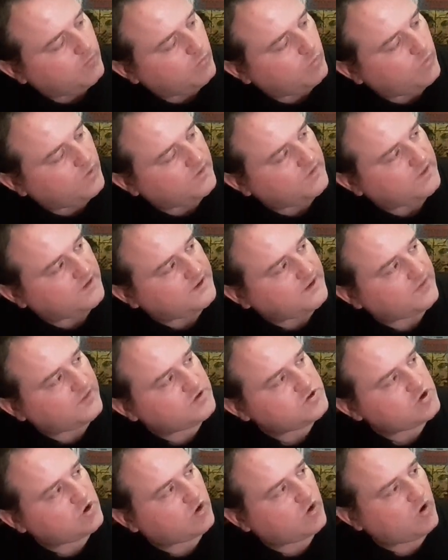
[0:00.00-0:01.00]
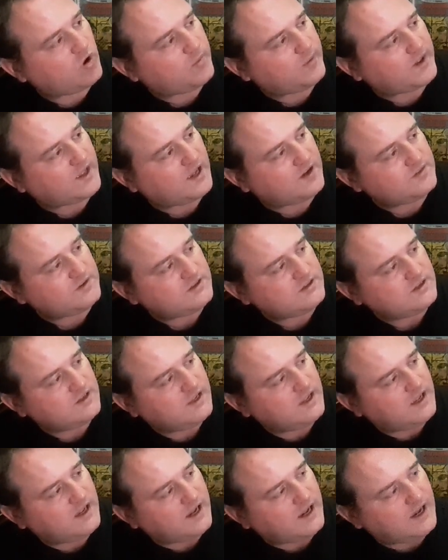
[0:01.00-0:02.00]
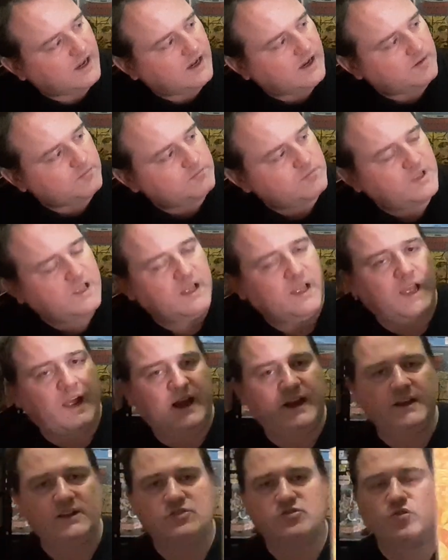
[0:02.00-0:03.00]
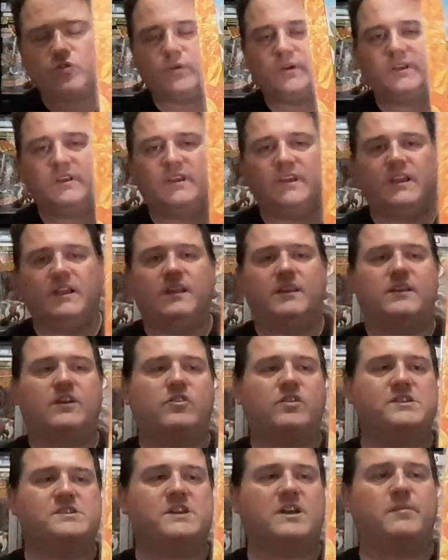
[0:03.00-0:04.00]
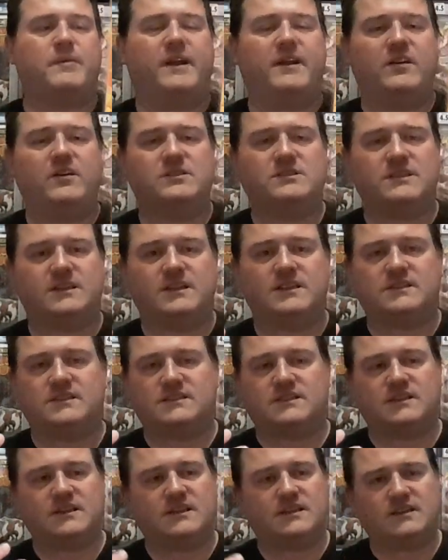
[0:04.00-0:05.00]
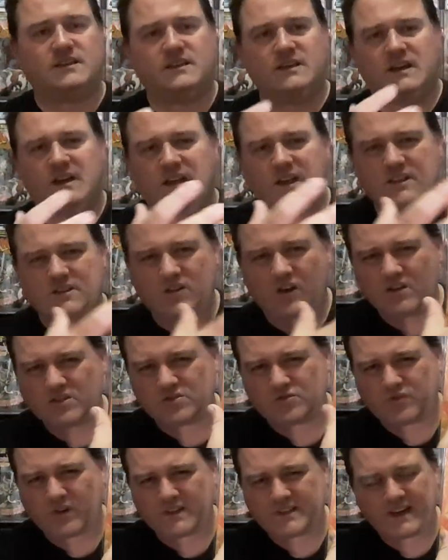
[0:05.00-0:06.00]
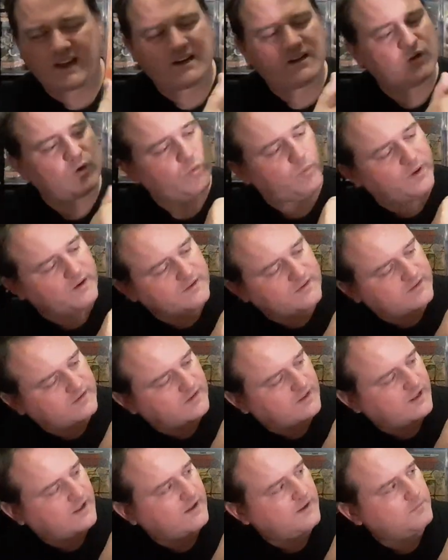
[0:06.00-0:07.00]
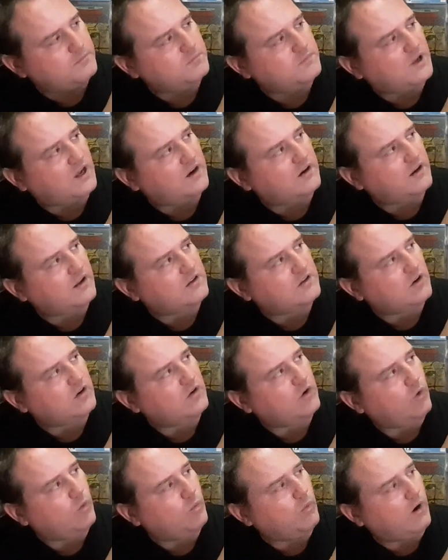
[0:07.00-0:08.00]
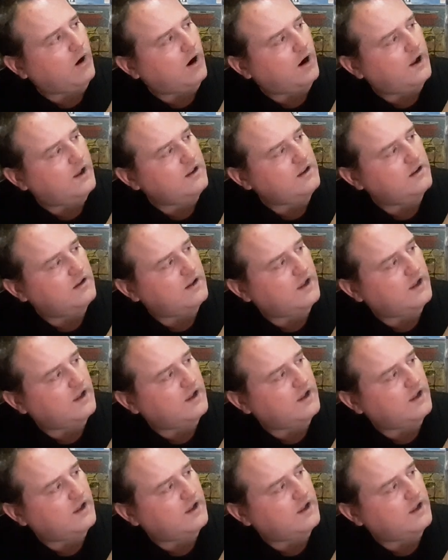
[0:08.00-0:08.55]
with another Joe Herbert cover, and he's drawing the Creature Commandos. It's kind of shrunk down a little bit, and I don't know why.